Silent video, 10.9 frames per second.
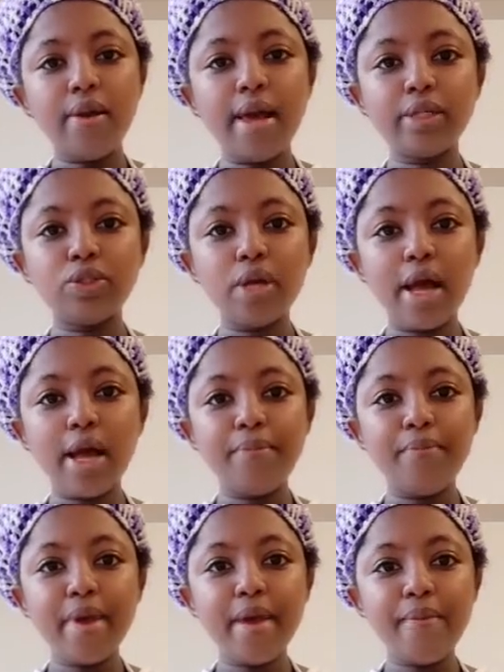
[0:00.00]
I like to
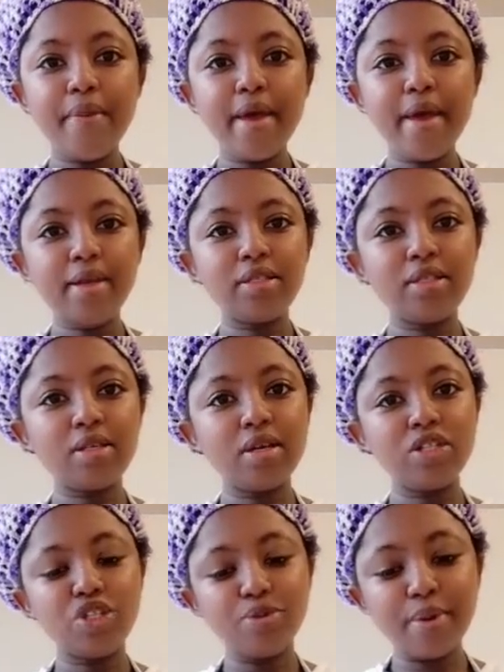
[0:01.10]
add pepper,
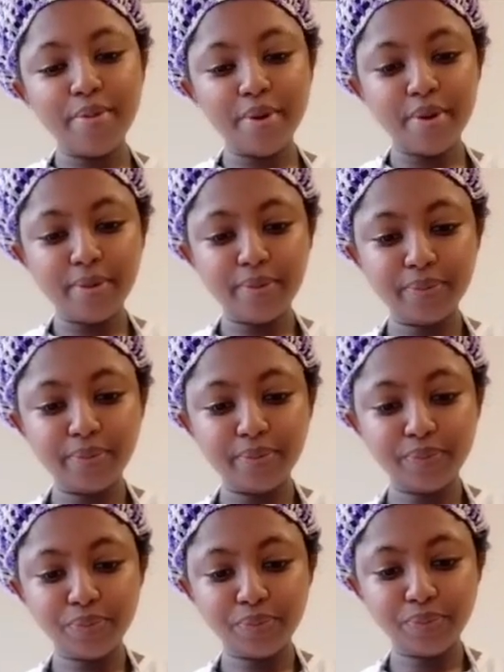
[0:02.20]
scotch pepper,
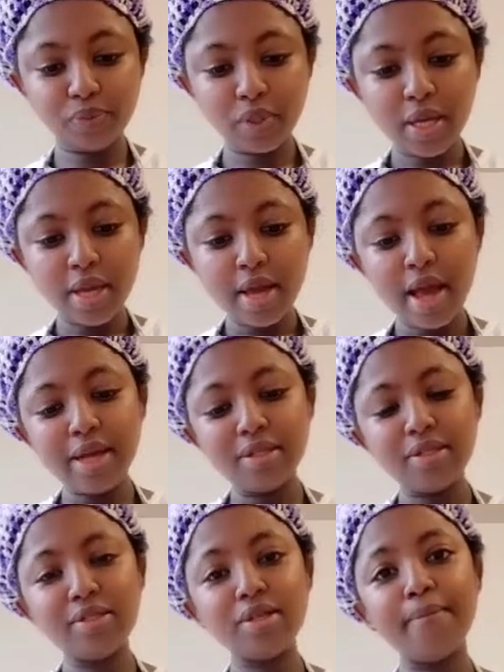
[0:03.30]
and
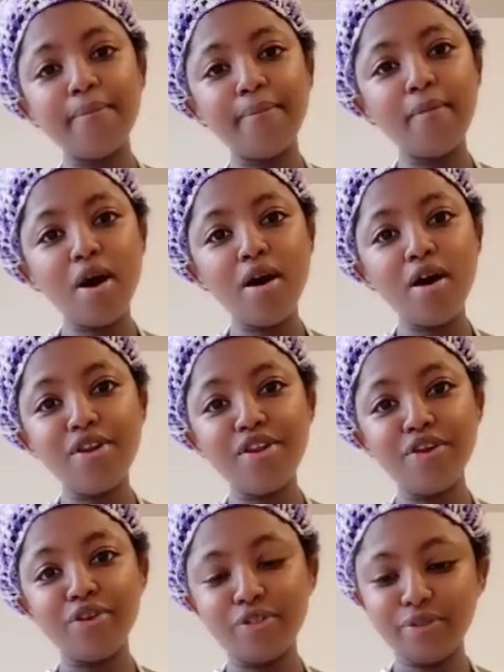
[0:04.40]
some
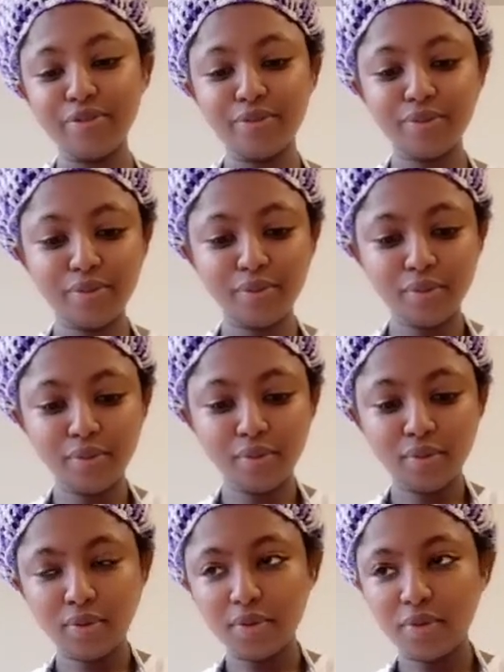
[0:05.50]
onion.
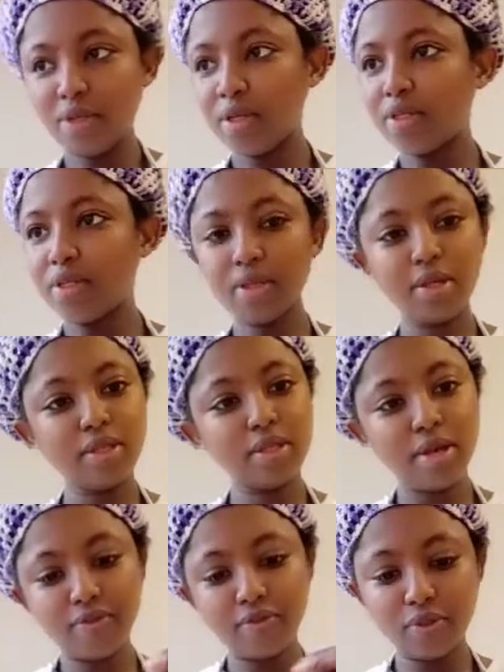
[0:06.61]
Yeah, I think I
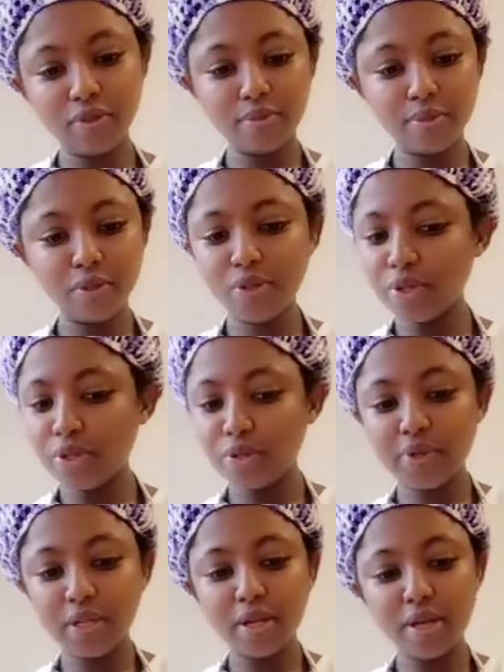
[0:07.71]
still have some onion
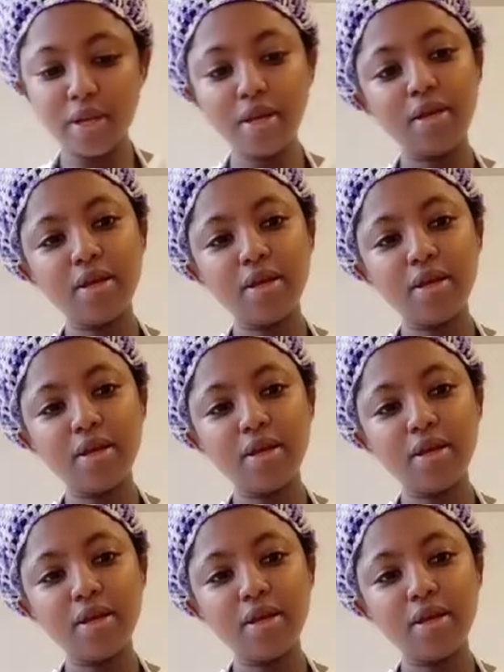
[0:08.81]
over there.